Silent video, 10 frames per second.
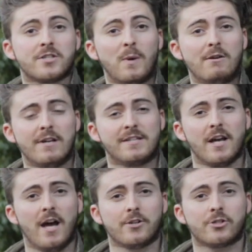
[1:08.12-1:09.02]
that we
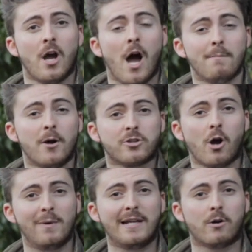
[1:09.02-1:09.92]
research are most
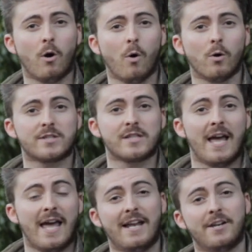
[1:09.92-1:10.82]
commonly caught
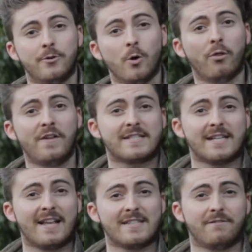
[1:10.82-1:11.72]
in northeast
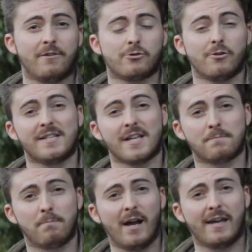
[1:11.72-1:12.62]
Atlantic fisheries as
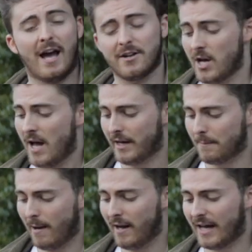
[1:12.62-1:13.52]
bycatch. Now
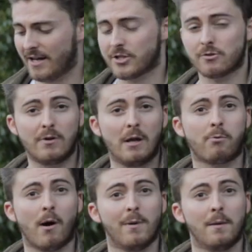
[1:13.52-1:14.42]
bycatch is a real
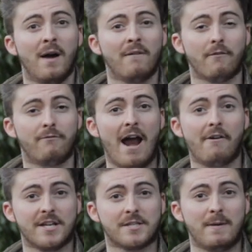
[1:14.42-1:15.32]
problem for
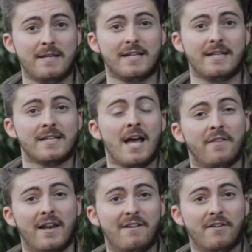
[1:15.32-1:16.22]
various species
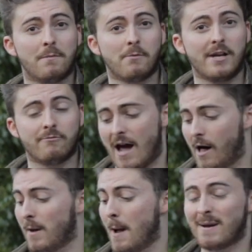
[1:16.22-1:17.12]
that live in the marine
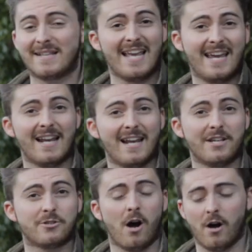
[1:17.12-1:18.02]
realm, particularly
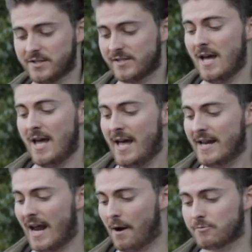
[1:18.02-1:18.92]
sharks.
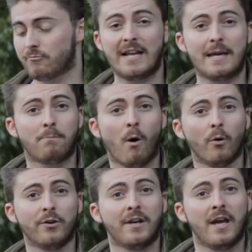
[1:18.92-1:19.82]
Now it's really
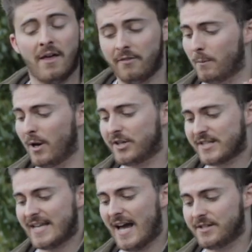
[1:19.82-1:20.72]
important that we
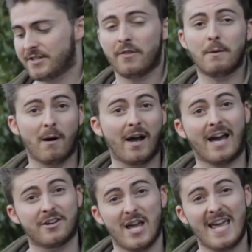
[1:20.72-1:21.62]
understand that
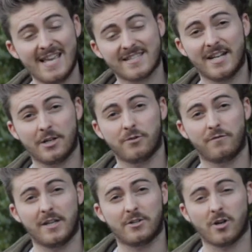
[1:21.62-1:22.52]
bycatch is an issue for
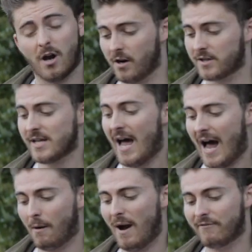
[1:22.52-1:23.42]
these sharks.
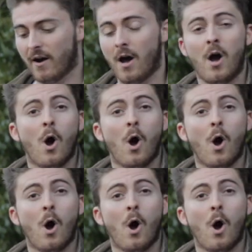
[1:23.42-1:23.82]
However,